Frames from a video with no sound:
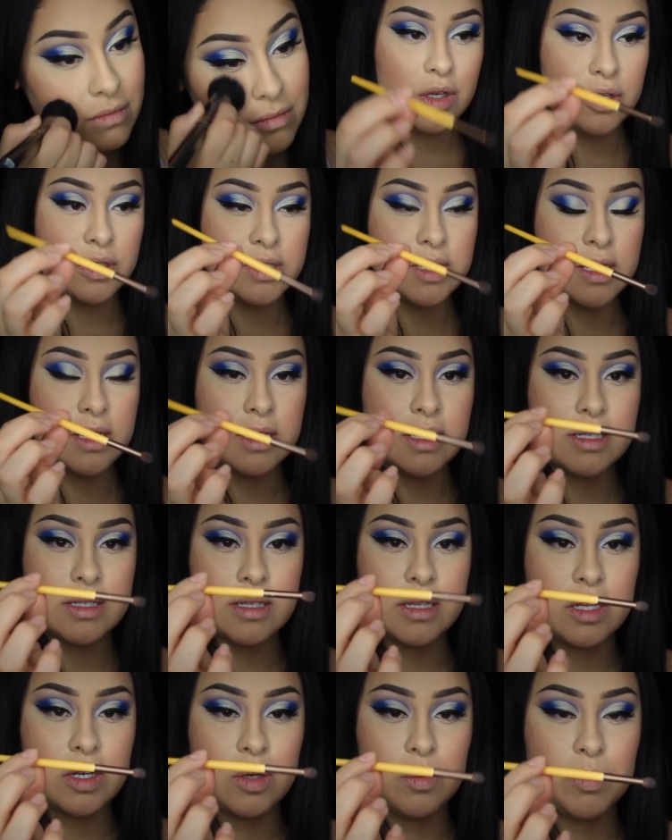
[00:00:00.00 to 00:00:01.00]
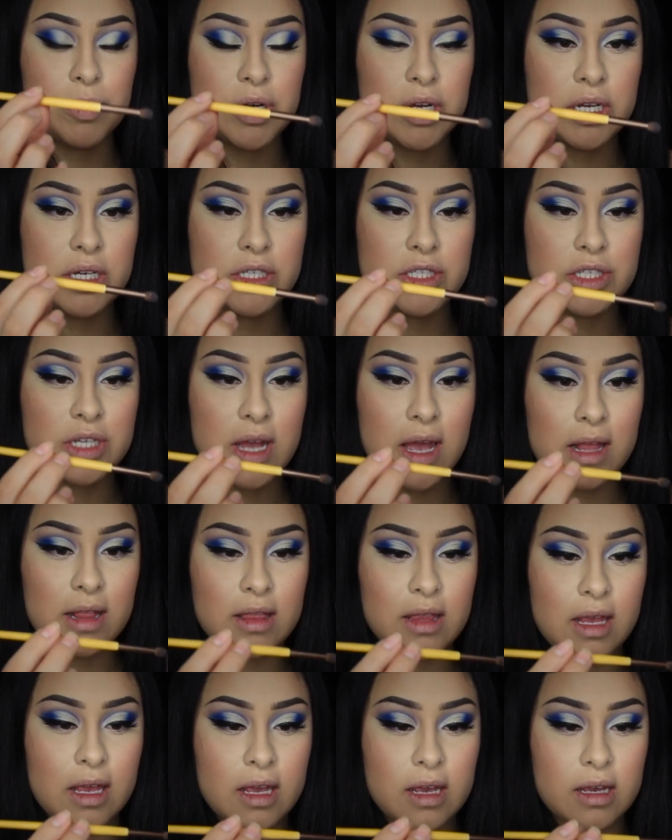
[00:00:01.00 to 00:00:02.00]
Using this little brush, I
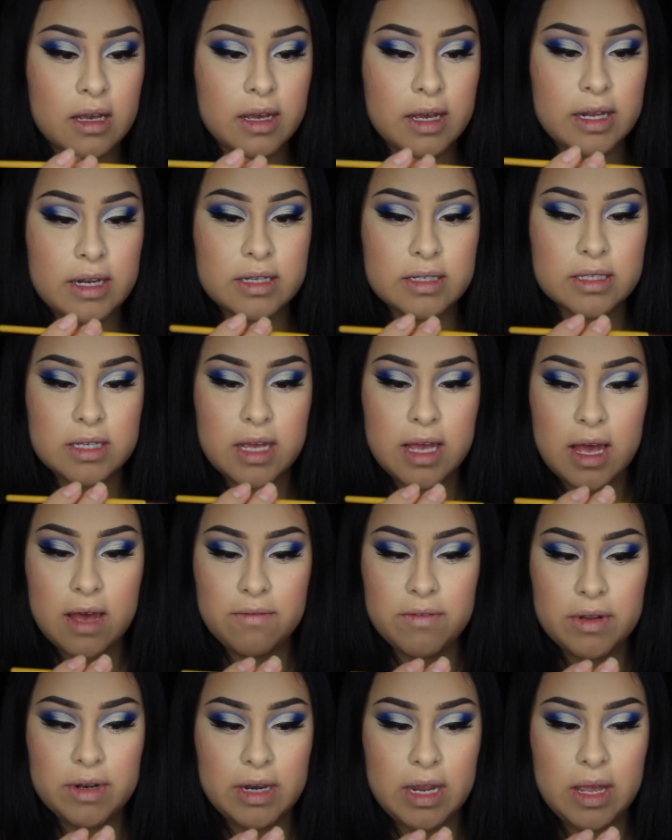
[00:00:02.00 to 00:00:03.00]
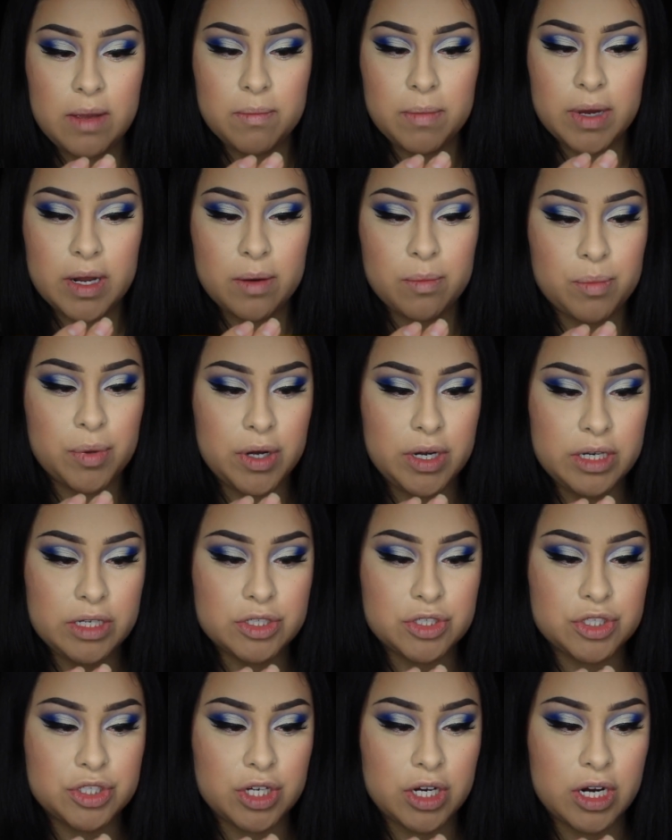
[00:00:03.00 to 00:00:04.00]
think it doesn't have a name, but I'm pretty
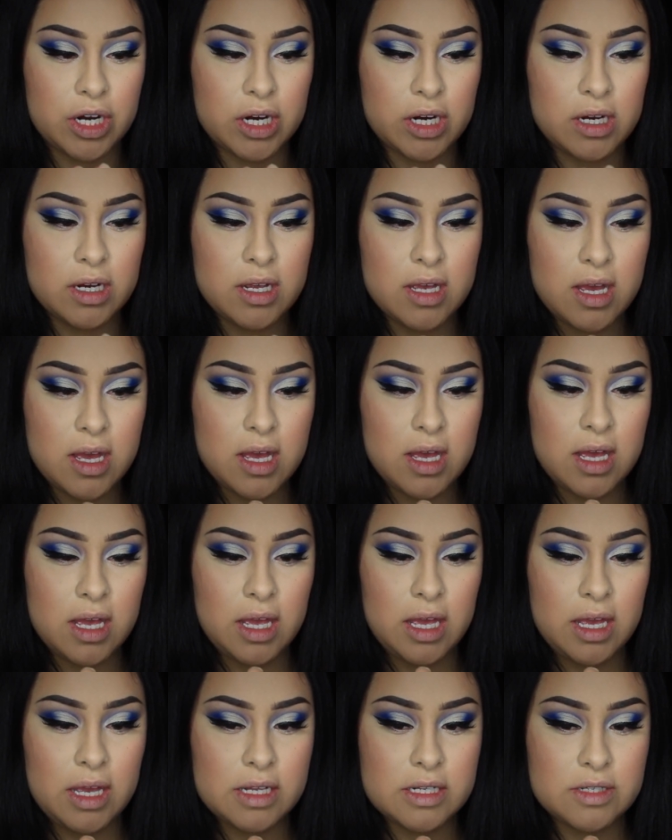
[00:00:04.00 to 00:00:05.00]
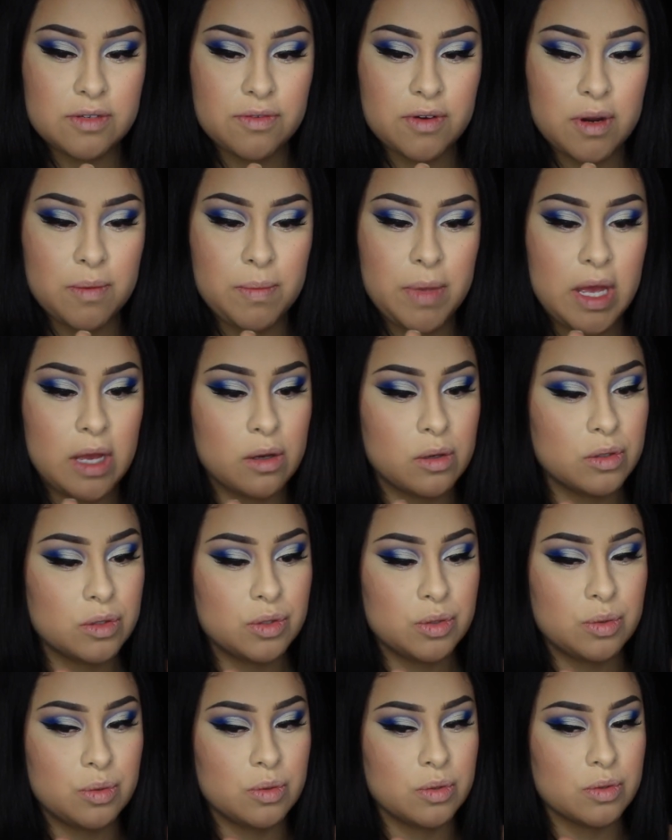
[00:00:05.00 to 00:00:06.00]
sure it's from Eco
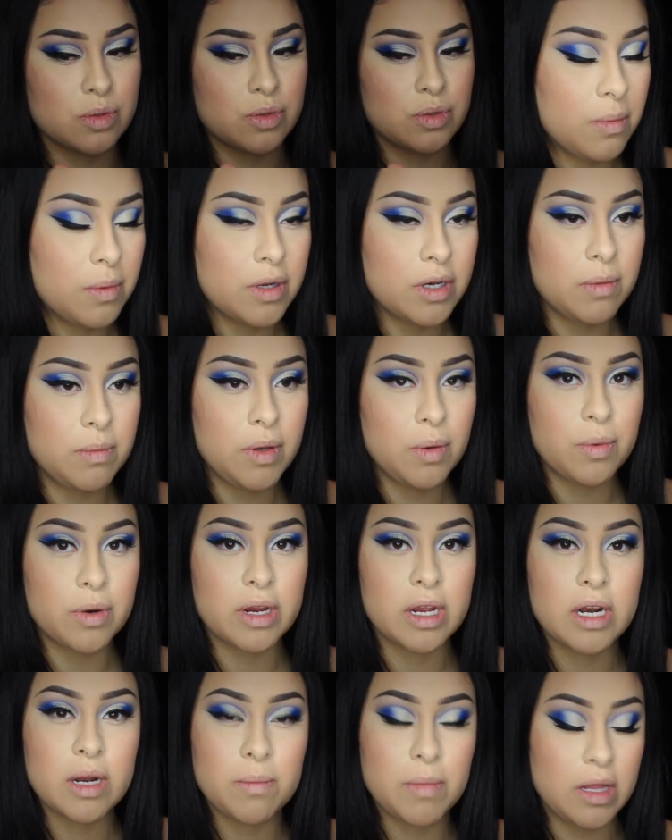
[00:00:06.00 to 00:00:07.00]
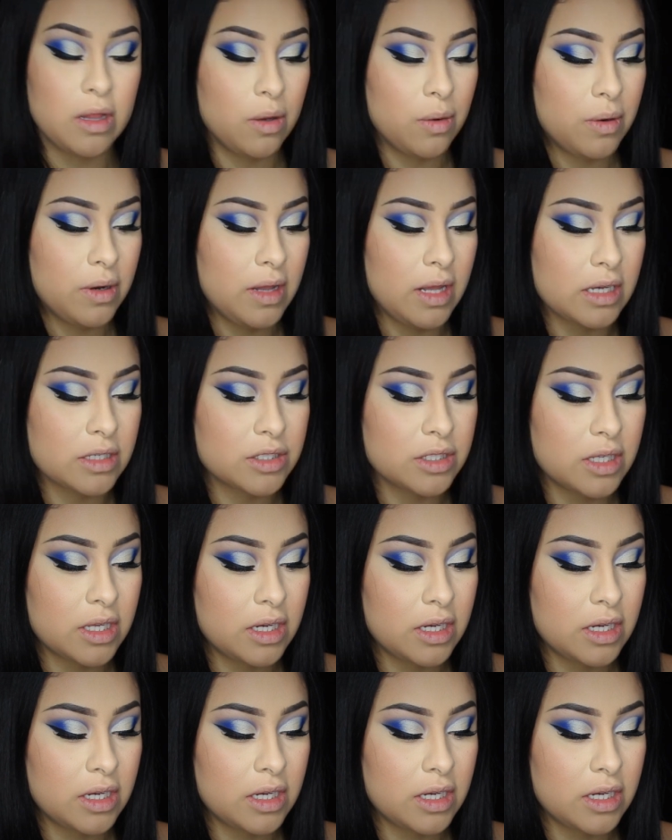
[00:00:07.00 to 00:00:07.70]
Tools. I'm going to be working on my lower lash